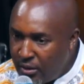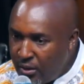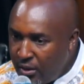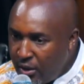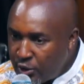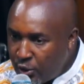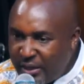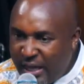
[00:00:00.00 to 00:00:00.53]

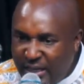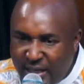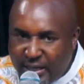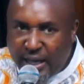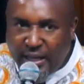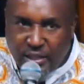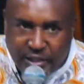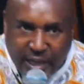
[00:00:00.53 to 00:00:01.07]
So that it
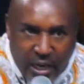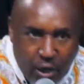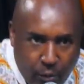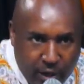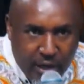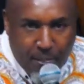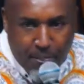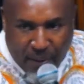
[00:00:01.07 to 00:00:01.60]
can
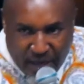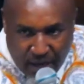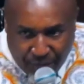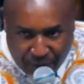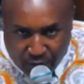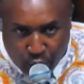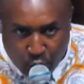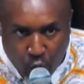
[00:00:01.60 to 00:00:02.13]
genuinely
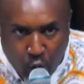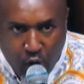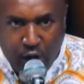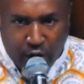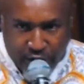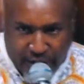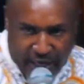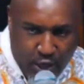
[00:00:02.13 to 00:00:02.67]
benefit you,
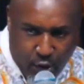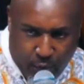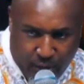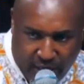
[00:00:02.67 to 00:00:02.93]
genuinely